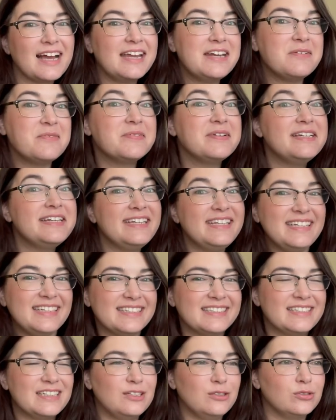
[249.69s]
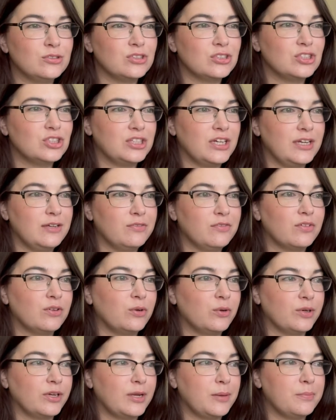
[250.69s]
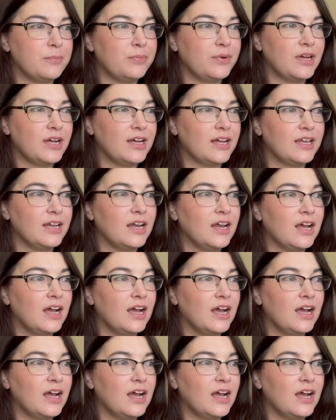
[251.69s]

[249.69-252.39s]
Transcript: I don't need to use a shave cream, but